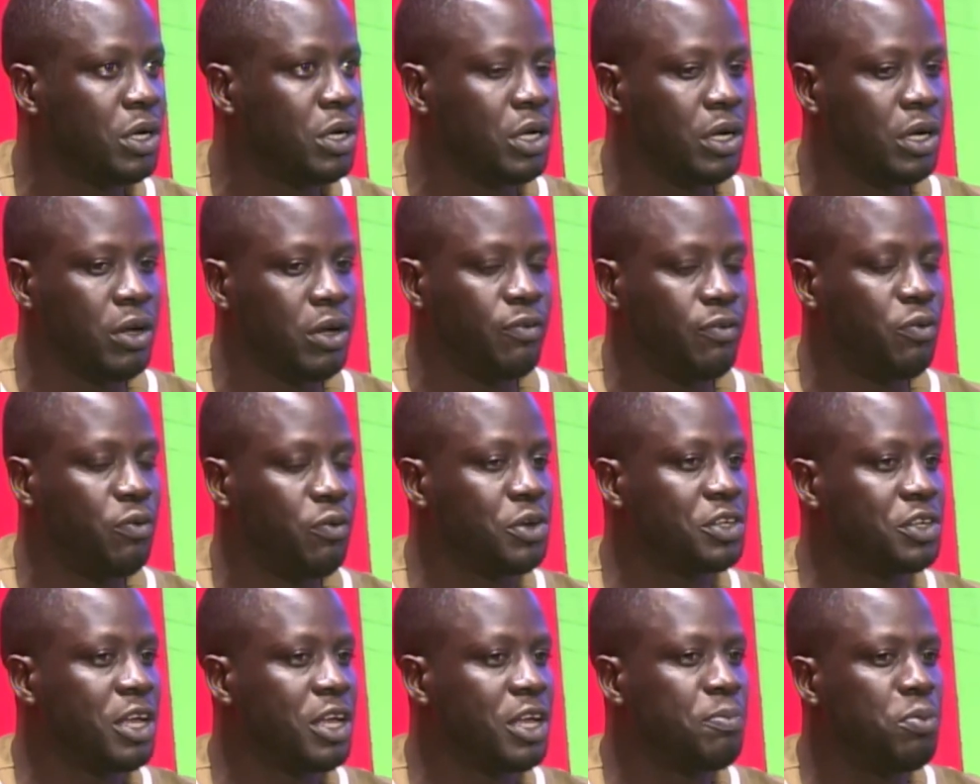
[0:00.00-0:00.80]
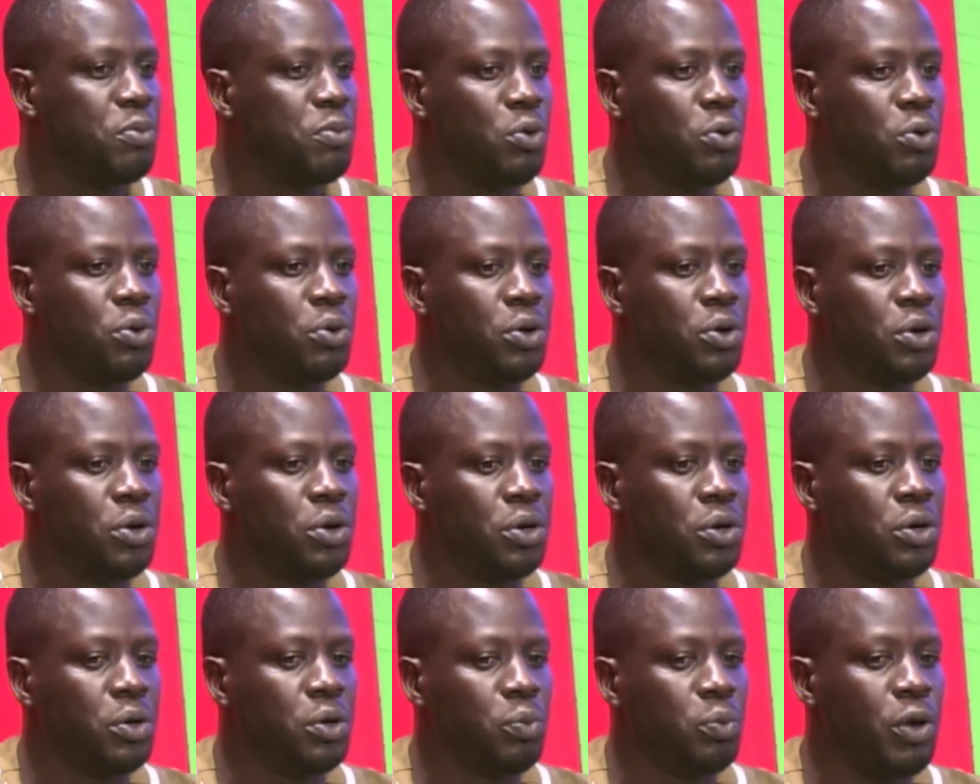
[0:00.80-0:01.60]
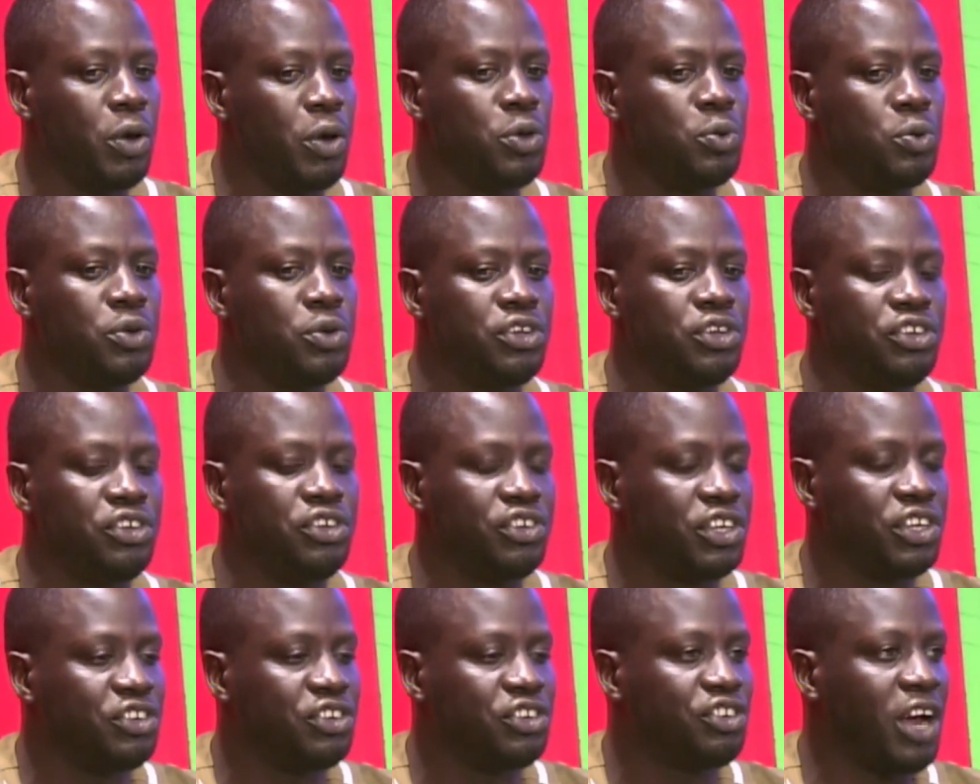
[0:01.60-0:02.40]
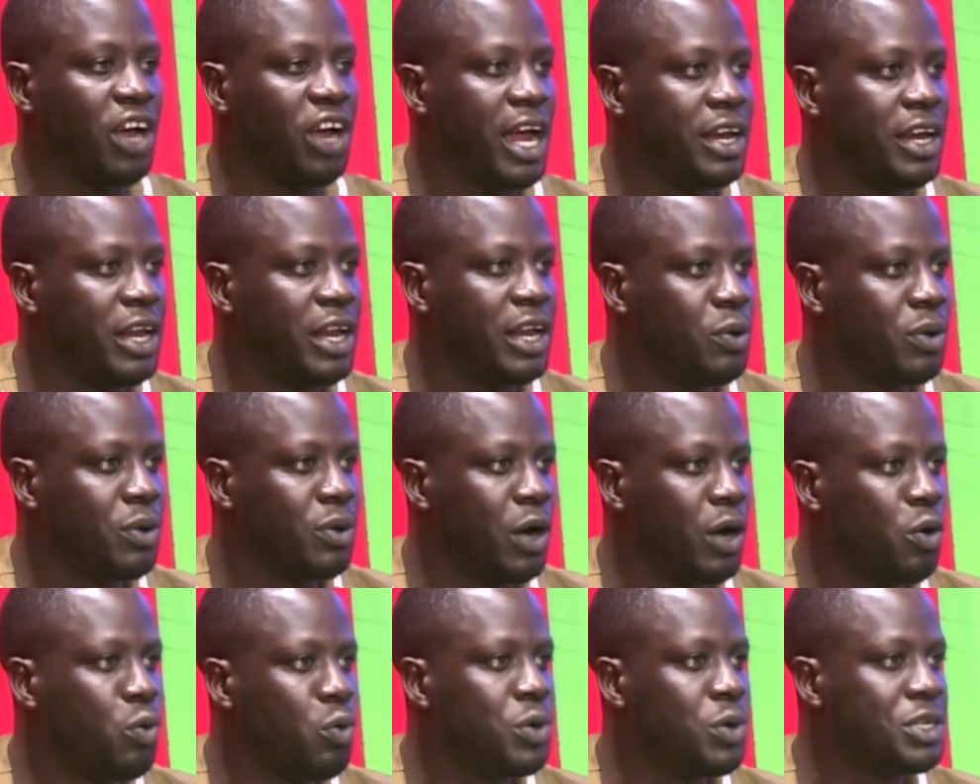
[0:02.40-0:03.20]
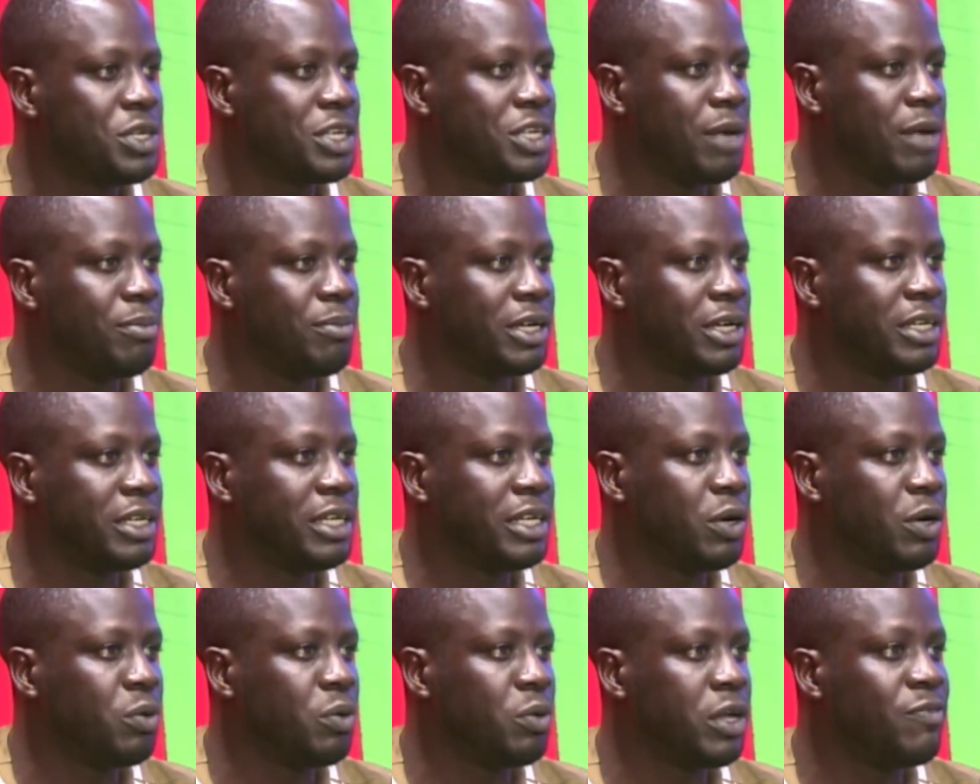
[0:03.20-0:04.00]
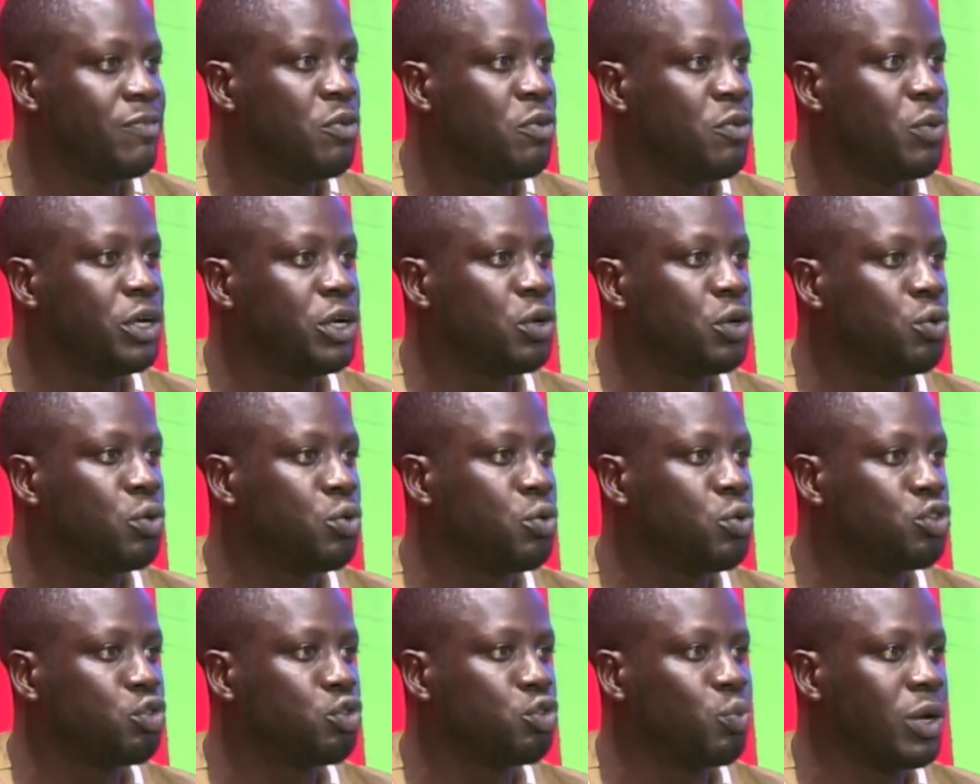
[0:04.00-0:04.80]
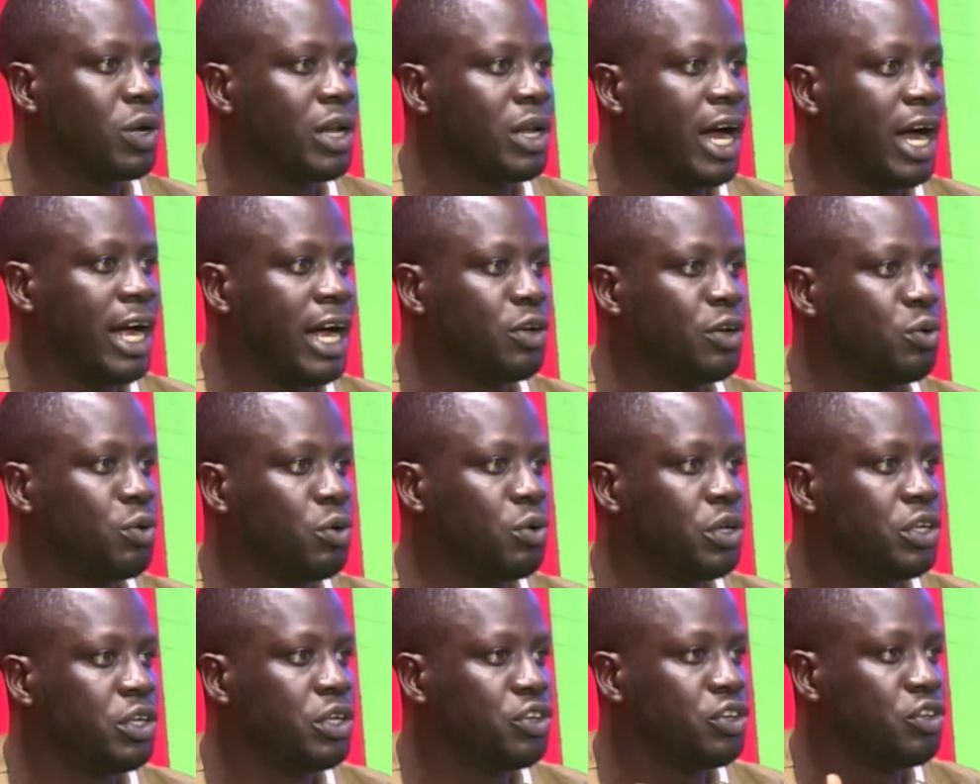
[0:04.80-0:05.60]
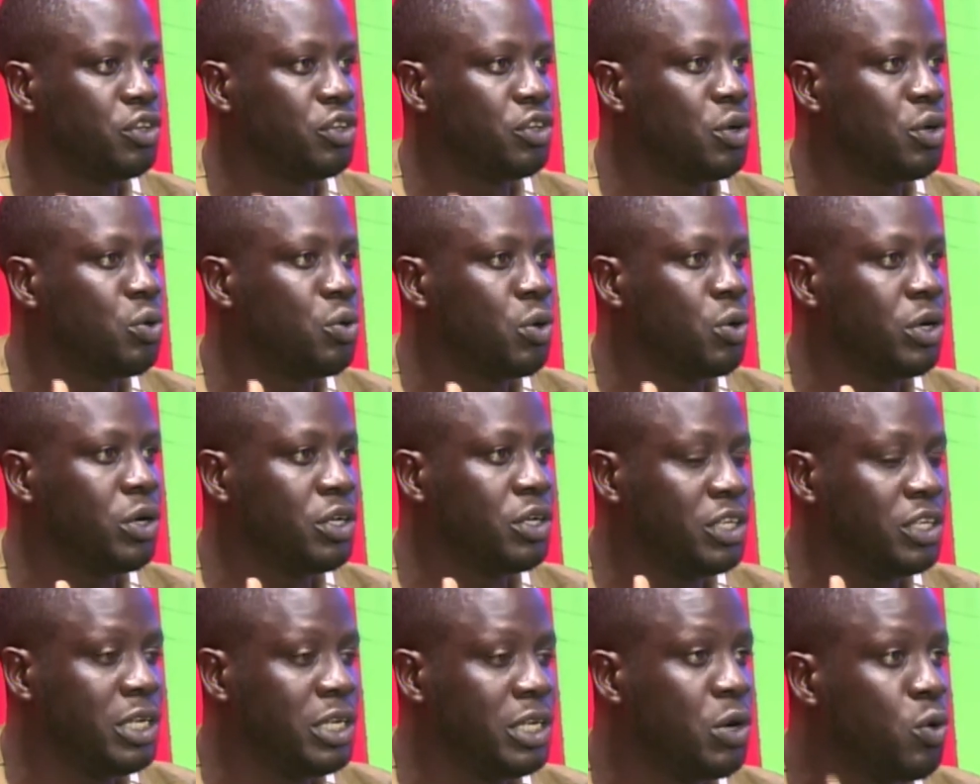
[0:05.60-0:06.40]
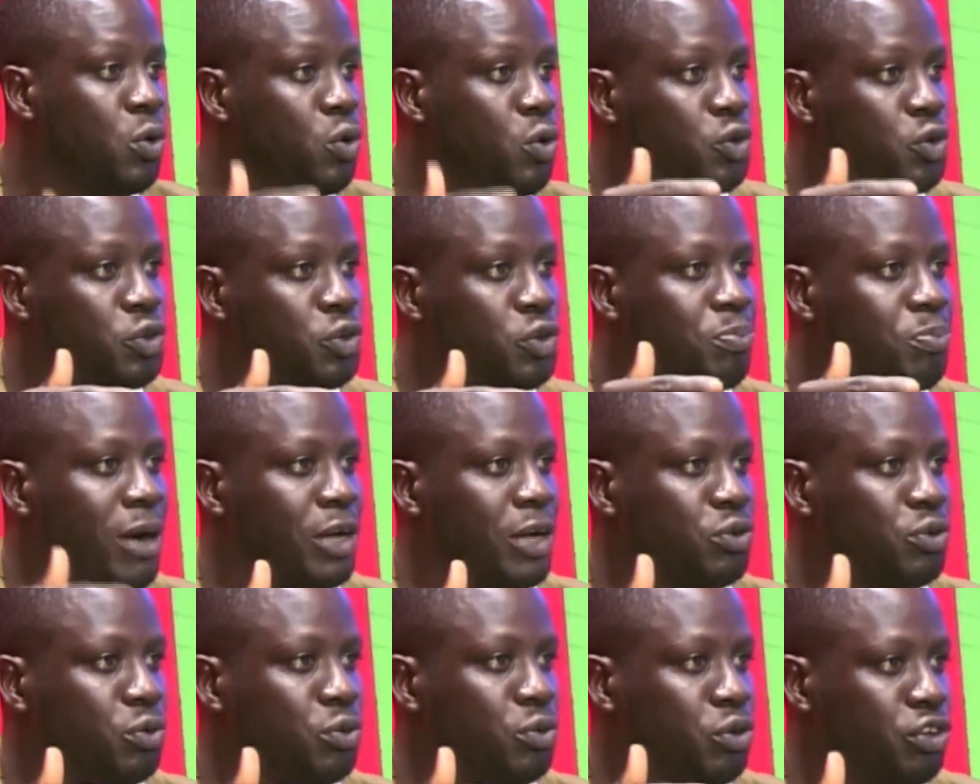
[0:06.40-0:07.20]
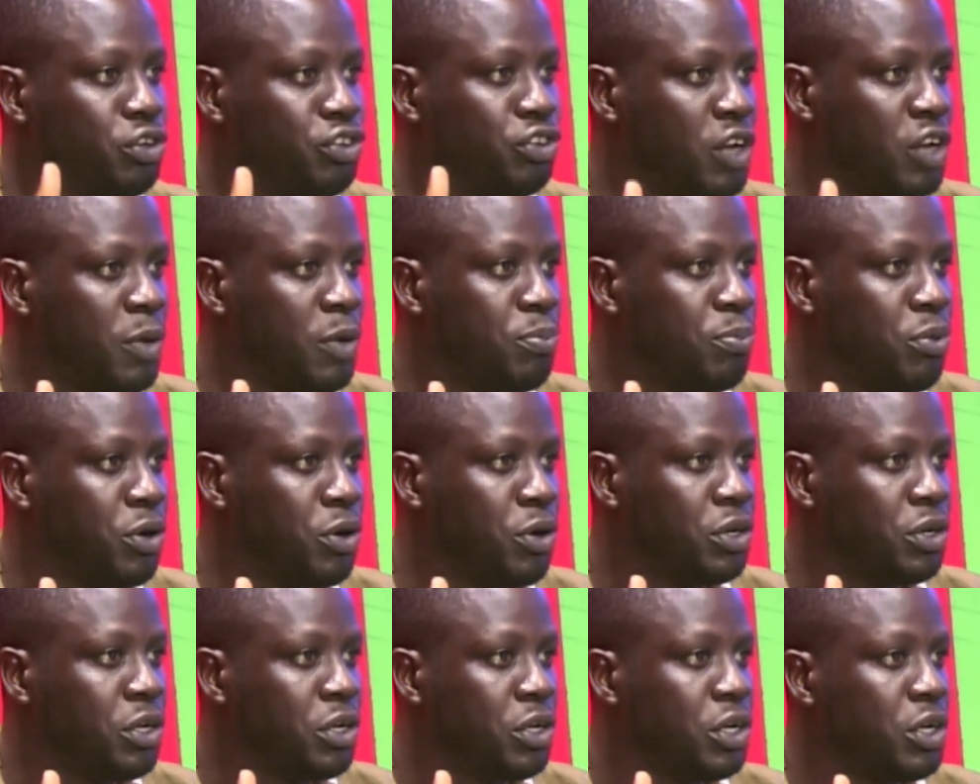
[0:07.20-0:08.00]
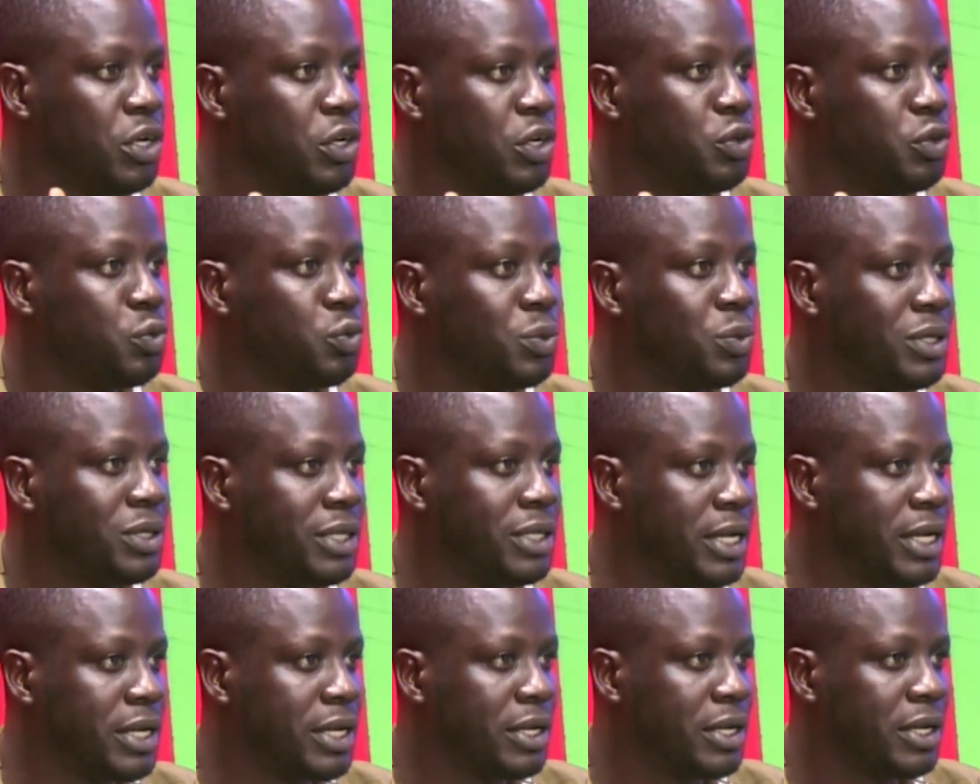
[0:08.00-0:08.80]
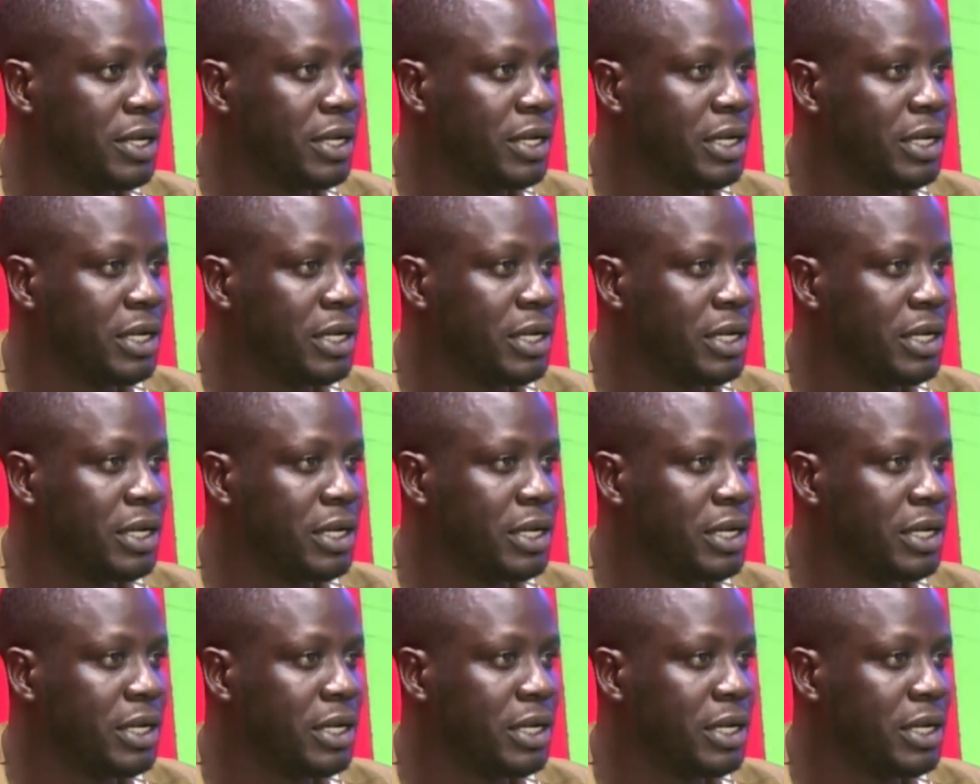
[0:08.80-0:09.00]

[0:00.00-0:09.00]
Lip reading: For example, when you teach a child that you can always come and take, even when he grows to an adult, he still goes back to the original point to take.